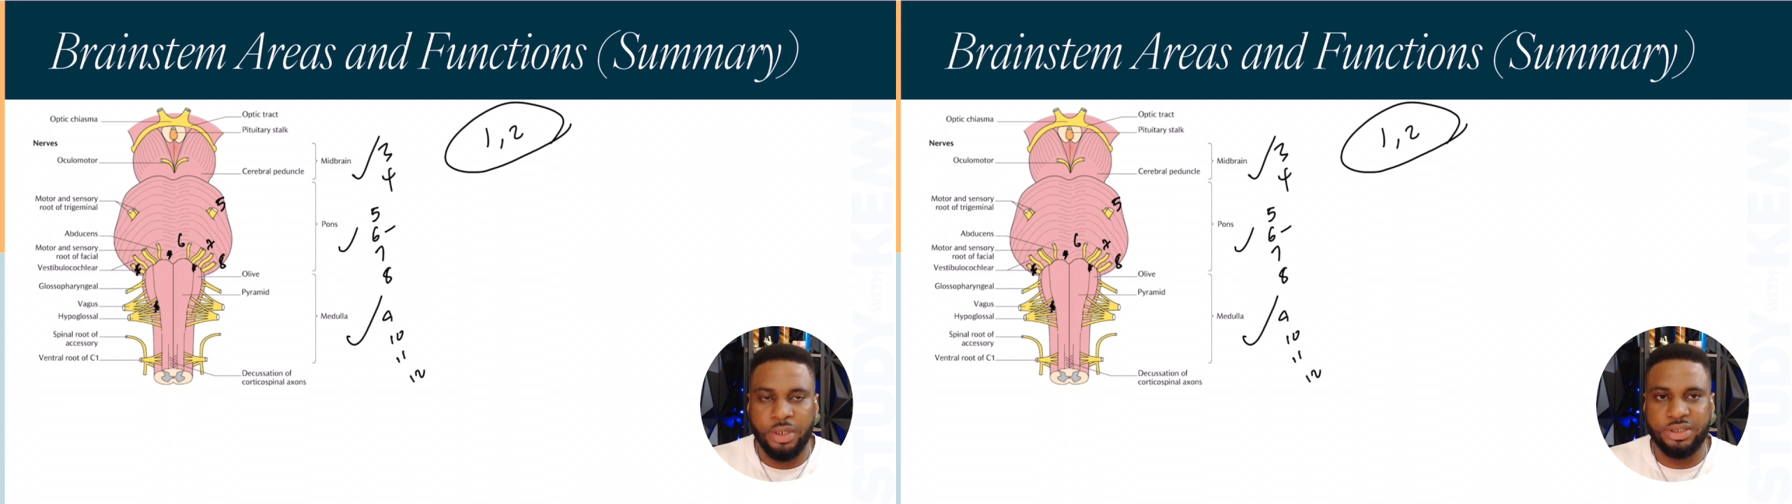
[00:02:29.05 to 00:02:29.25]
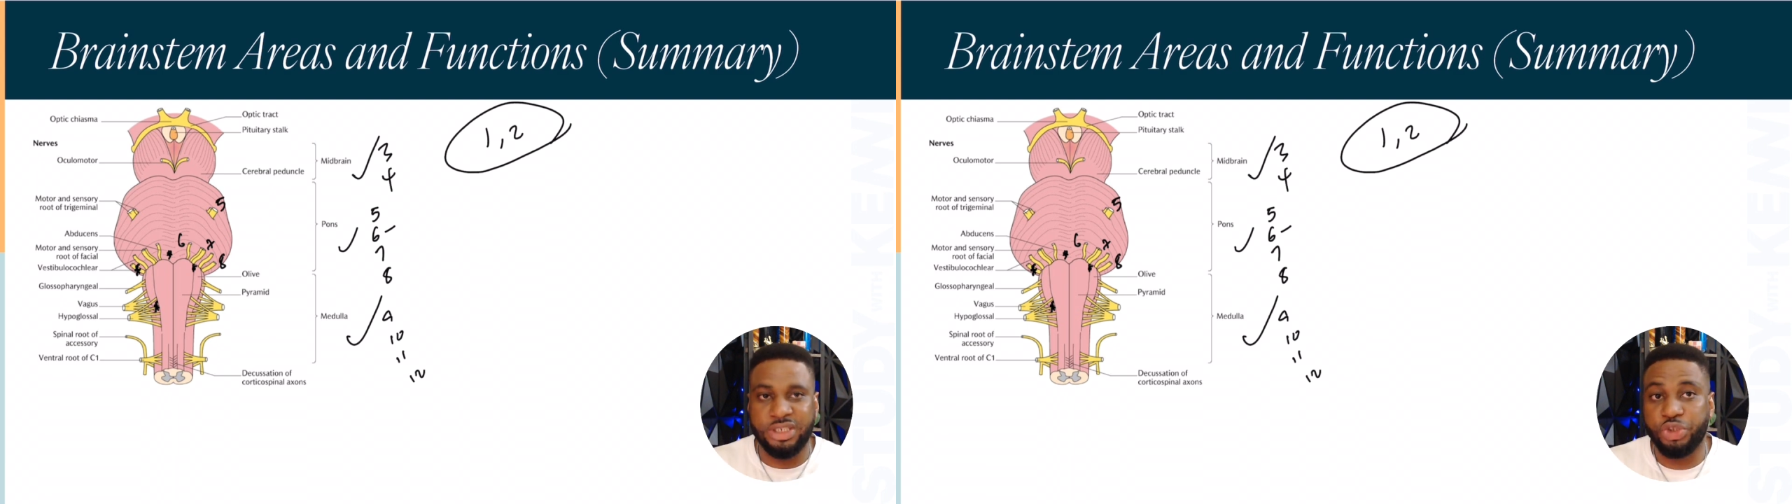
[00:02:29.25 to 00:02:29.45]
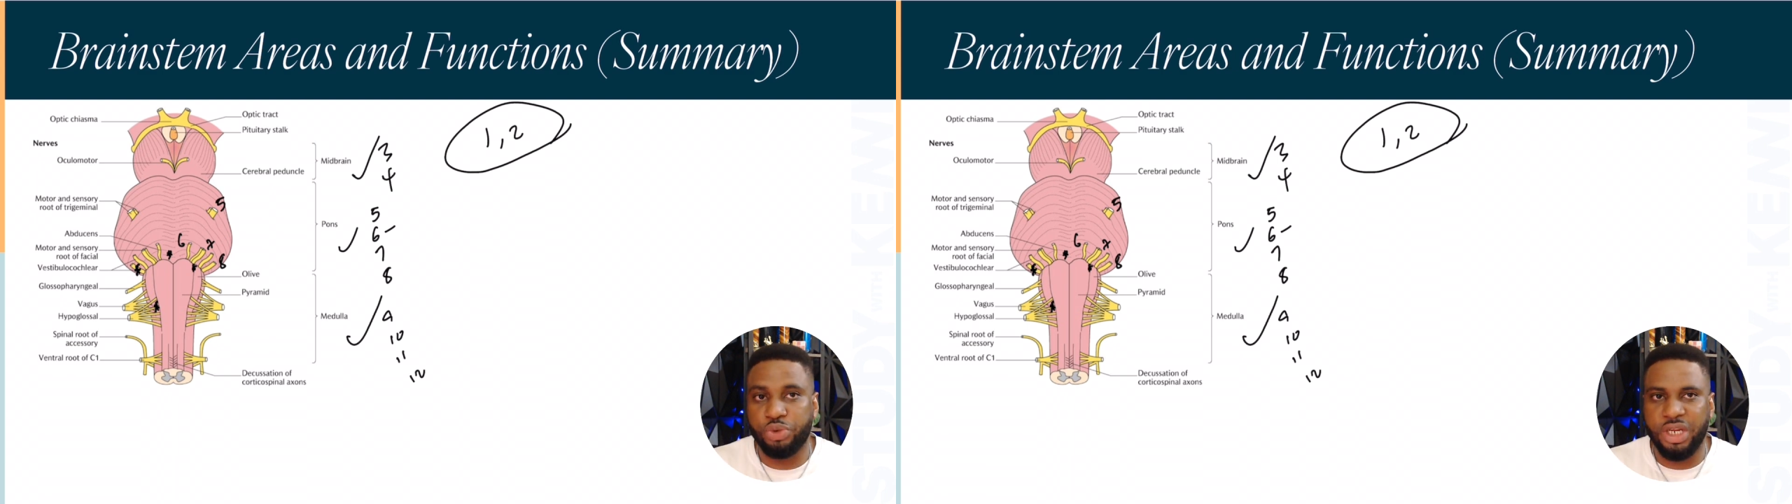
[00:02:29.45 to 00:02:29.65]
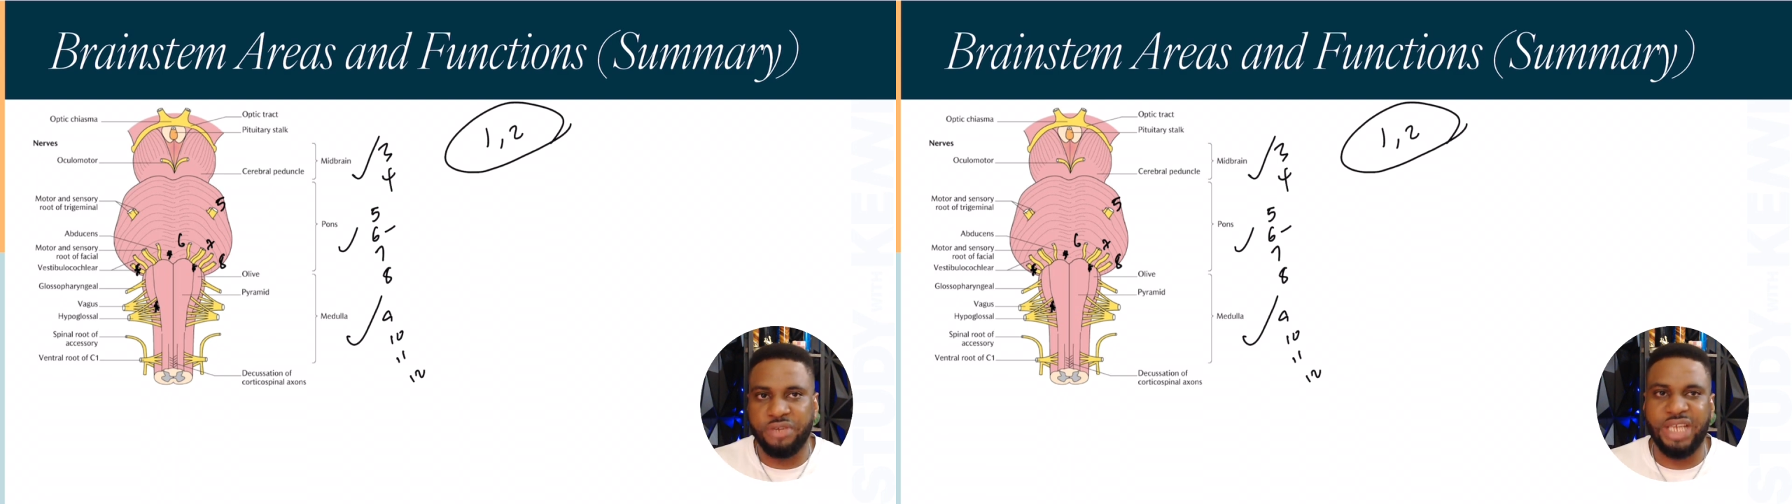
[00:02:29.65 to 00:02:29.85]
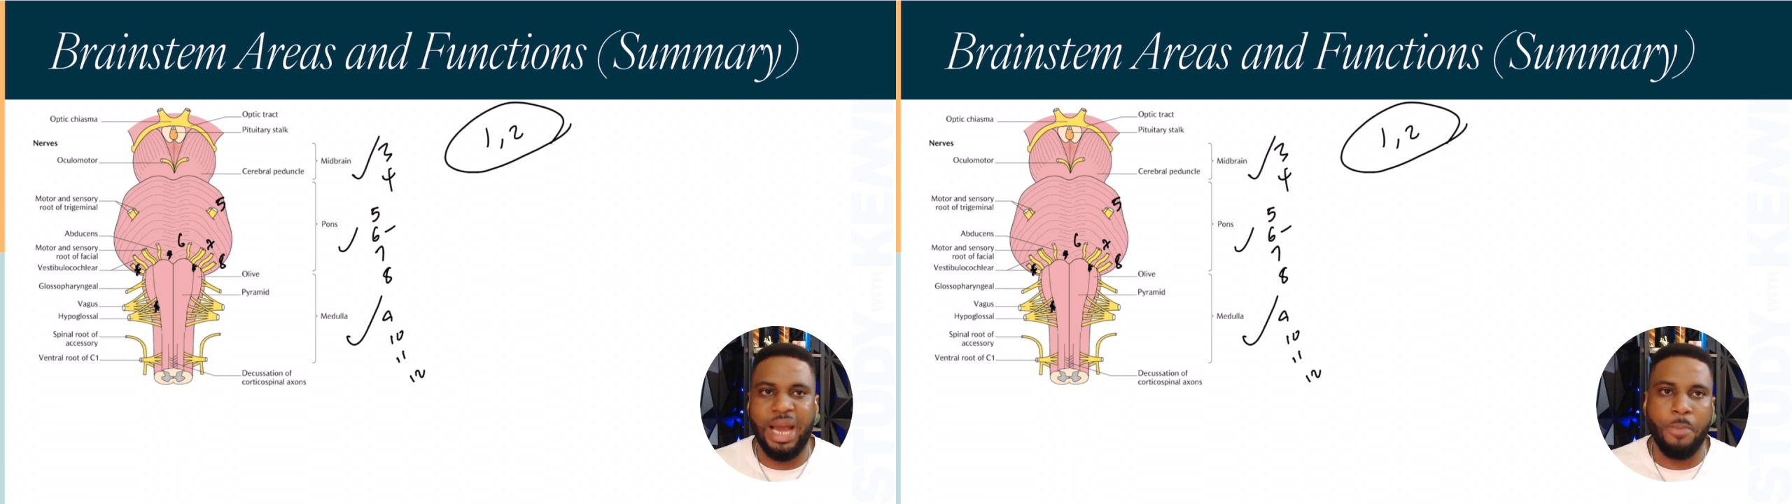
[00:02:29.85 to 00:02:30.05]
sensory
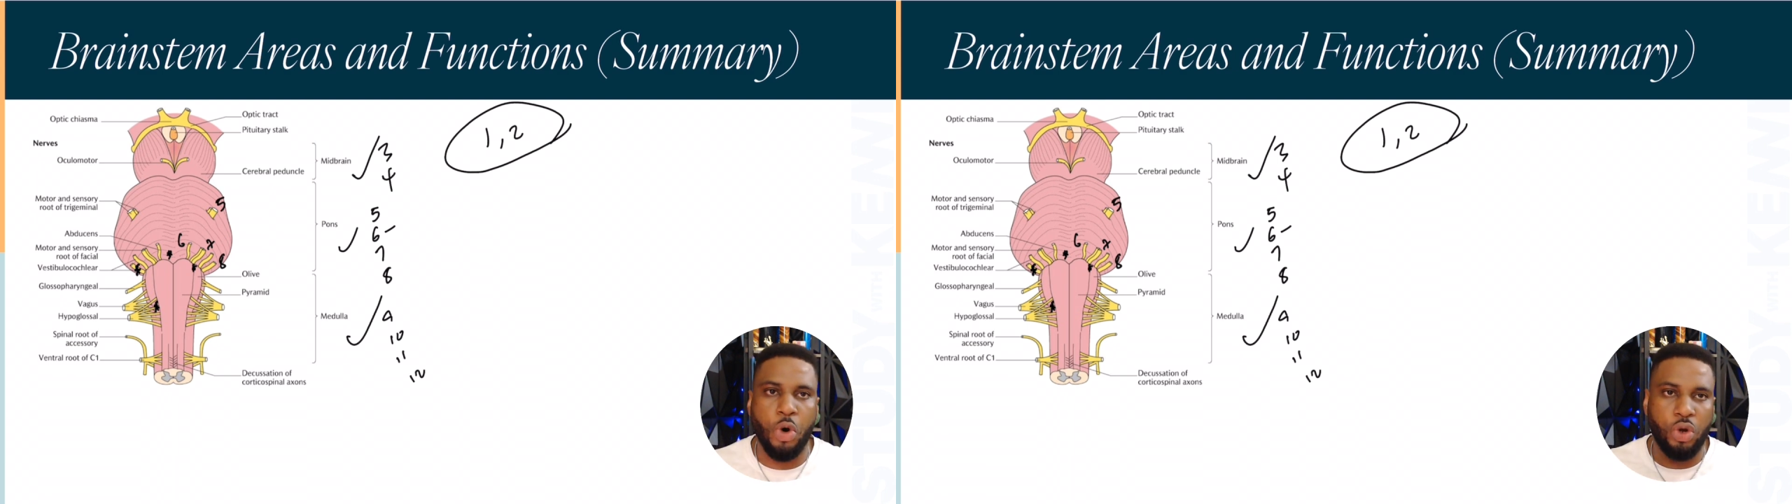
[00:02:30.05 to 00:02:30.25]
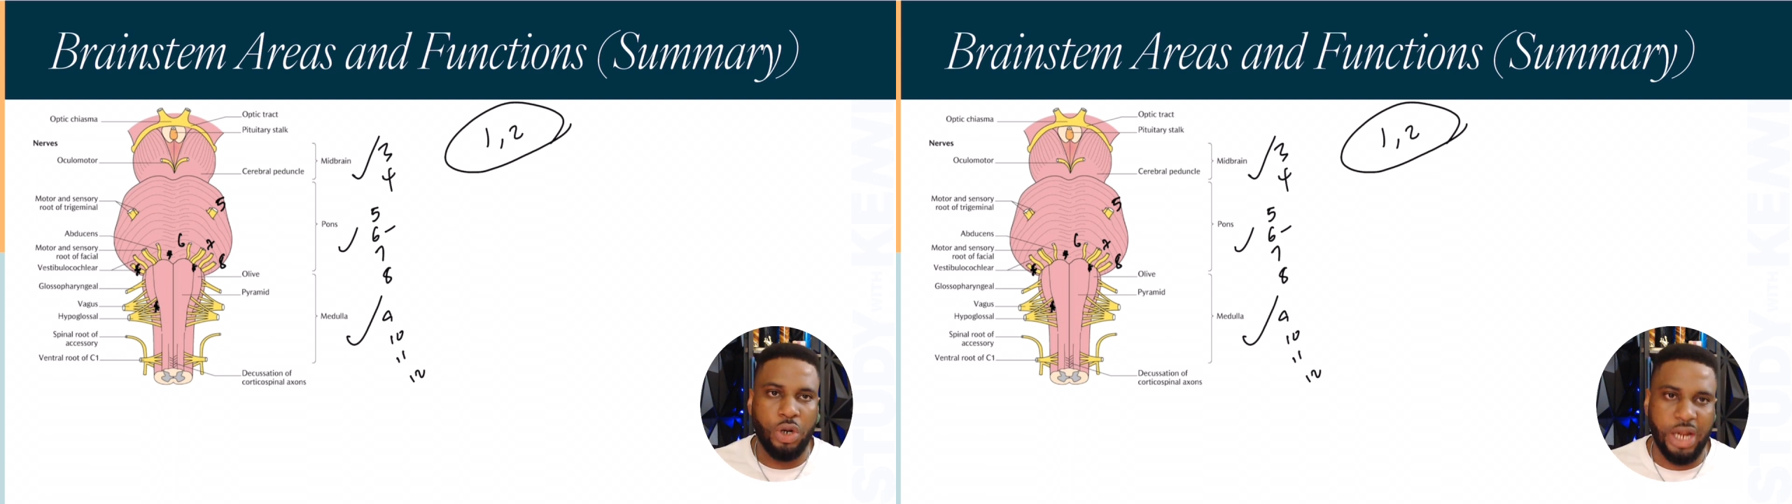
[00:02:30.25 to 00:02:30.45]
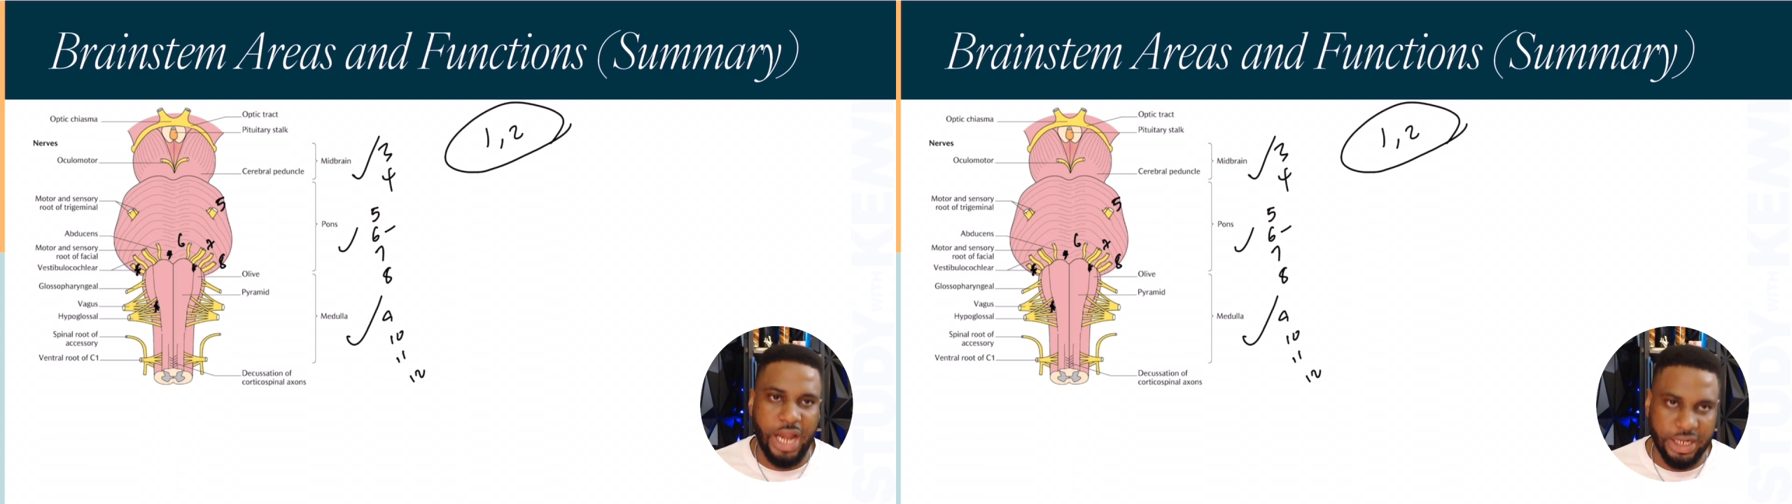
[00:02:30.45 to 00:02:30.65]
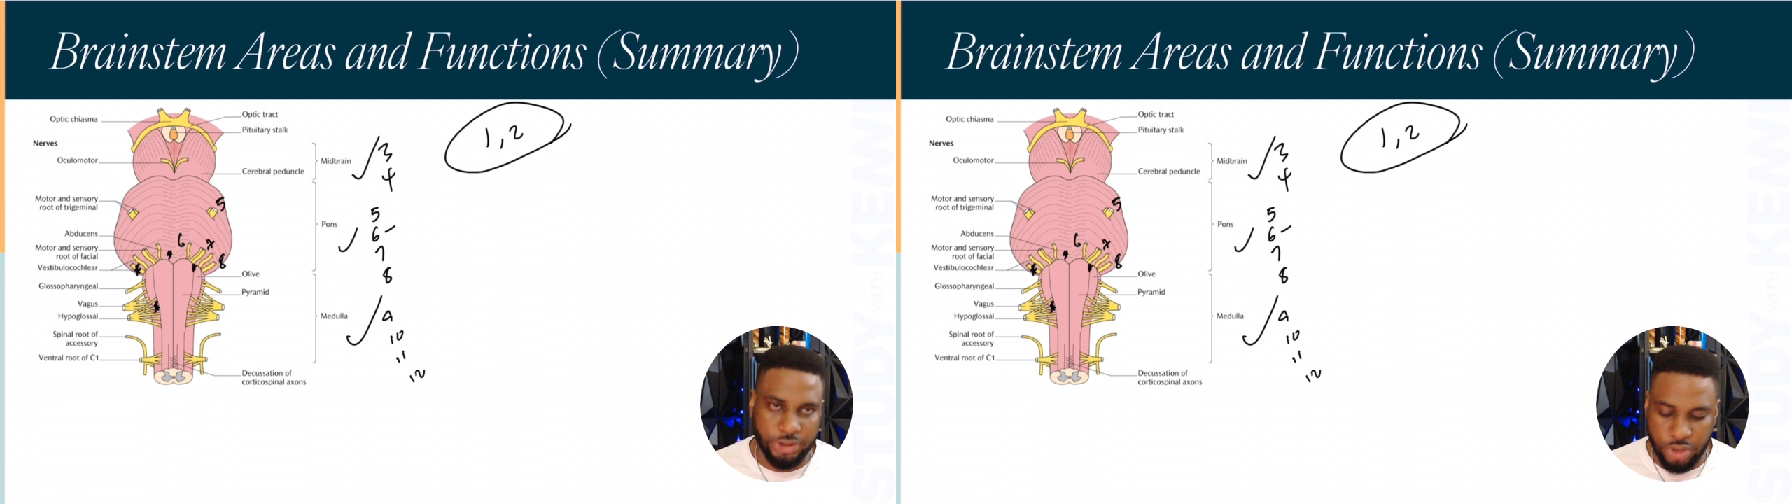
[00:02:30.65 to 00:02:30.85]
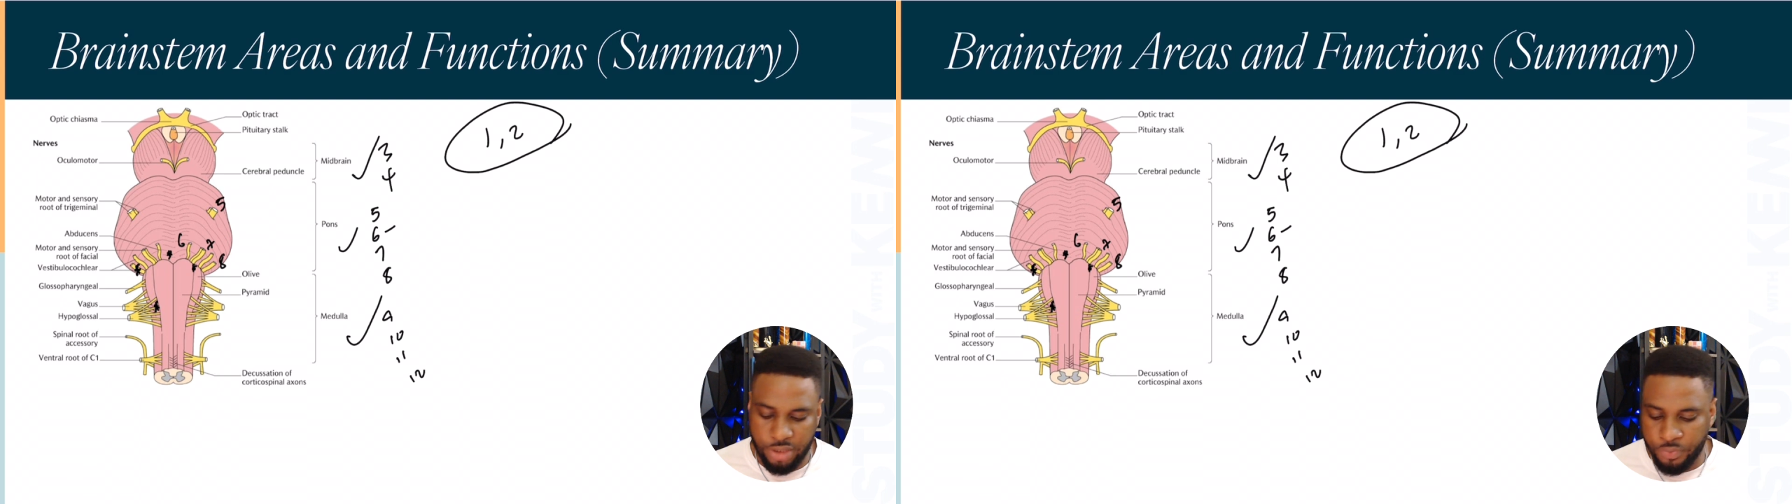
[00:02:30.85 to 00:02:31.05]
nerves are more
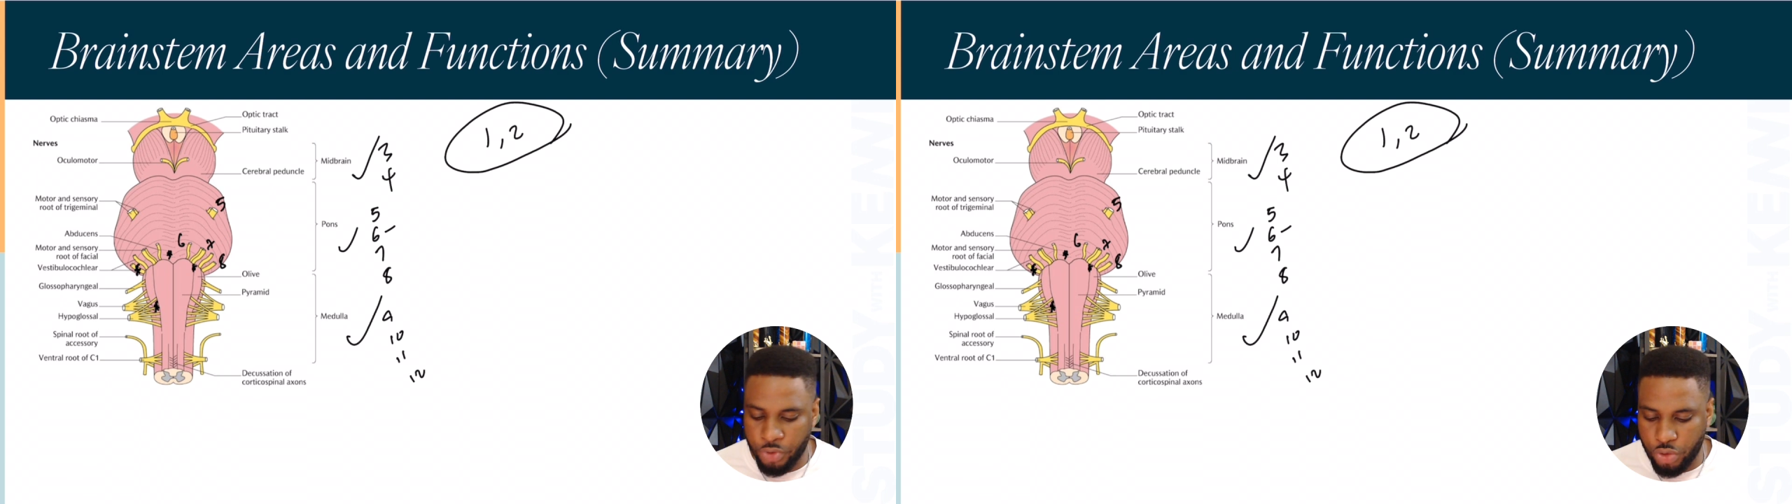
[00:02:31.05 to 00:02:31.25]
lateral.